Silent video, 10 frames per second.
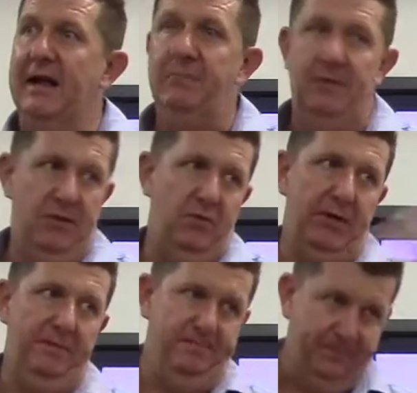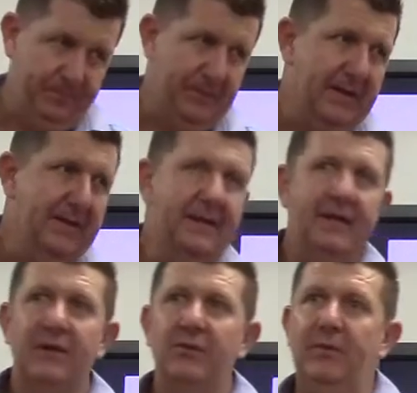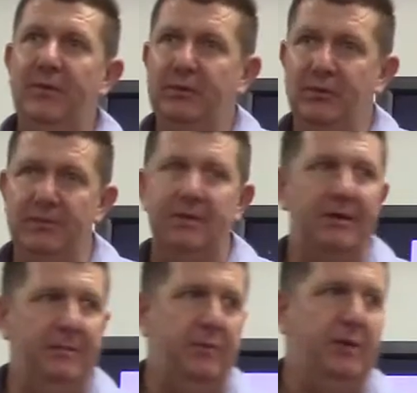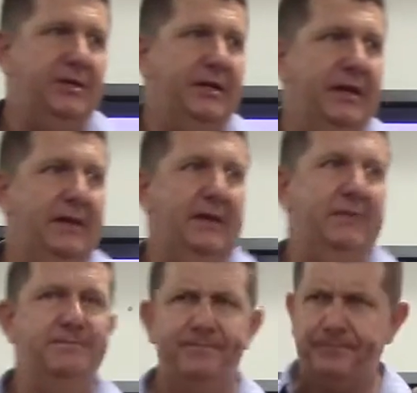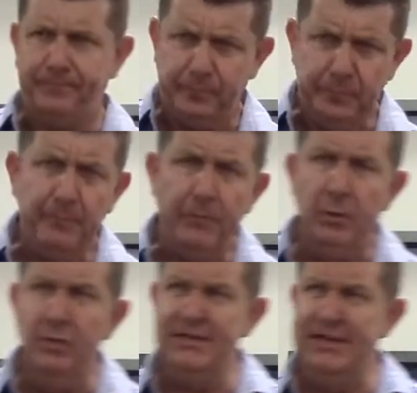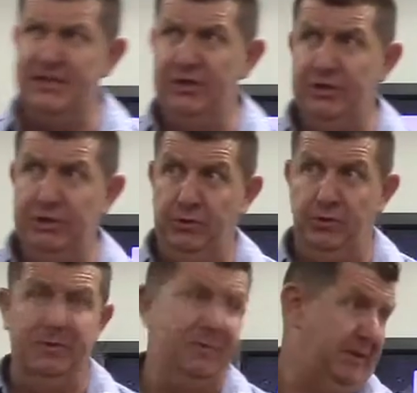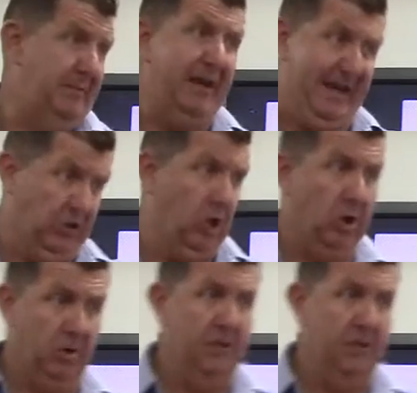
Like when we talked about depression, and Winston Churchill talks about the black dog